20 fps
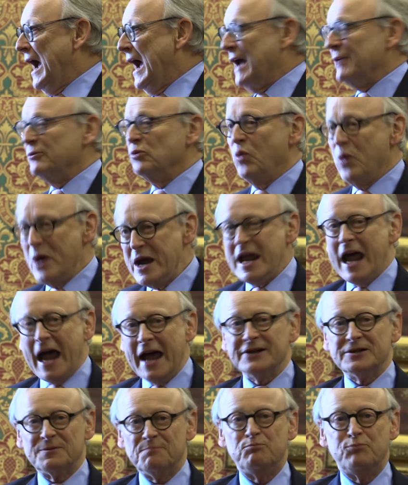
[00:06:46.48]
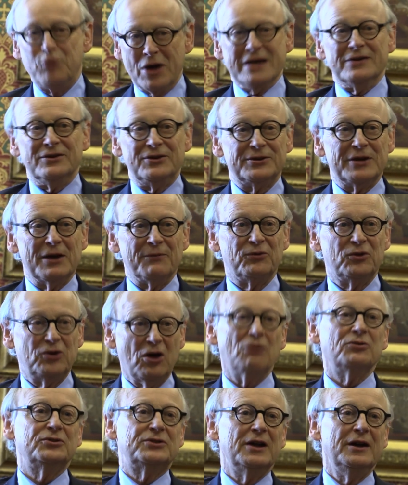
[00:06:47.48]
And we as Brits have
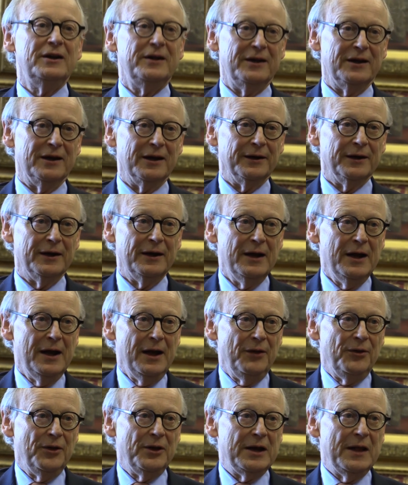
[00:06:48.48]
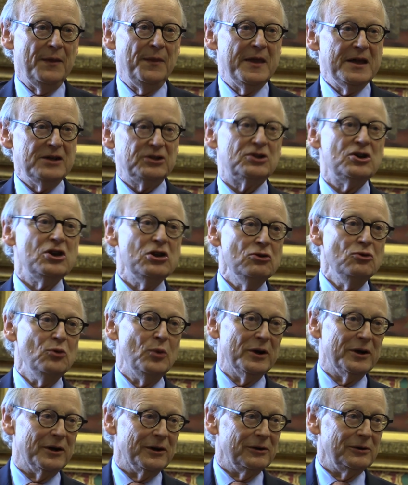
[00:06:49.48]
got to learn that in this new
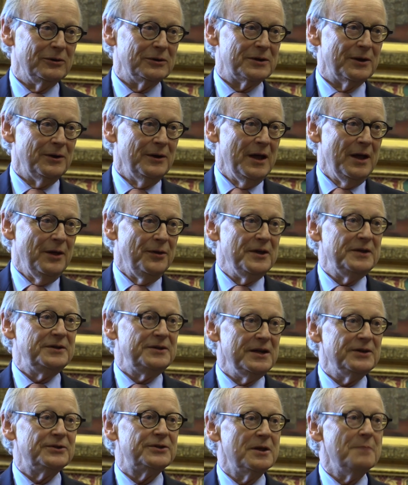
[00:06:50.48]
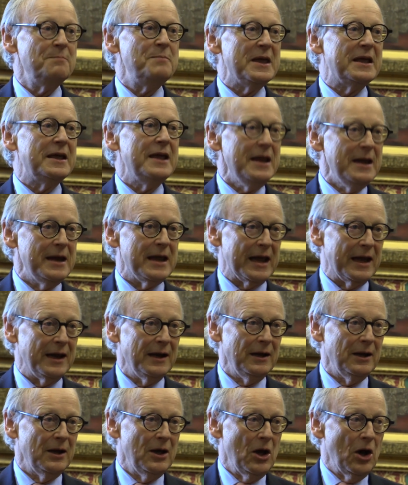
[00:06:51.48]
world, this is the
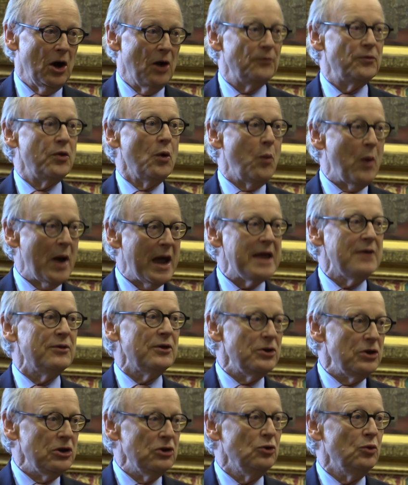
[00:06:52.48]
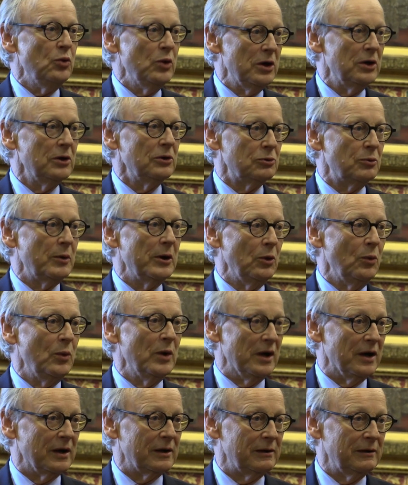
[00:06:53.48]
beginning of the way the new world will
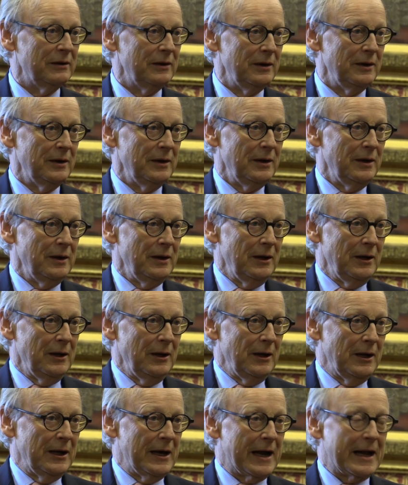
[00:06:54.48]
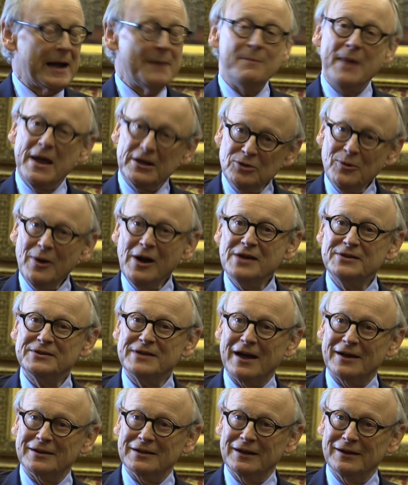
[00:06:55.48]
work. And I come back to where I
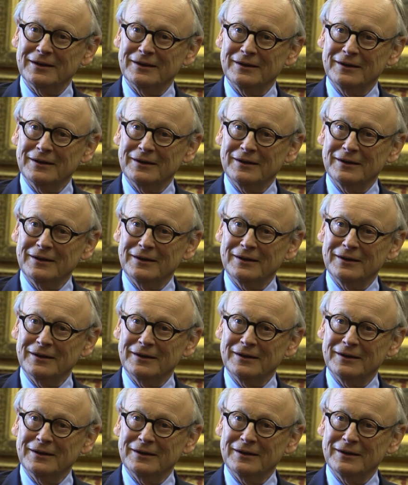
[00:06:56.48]
started.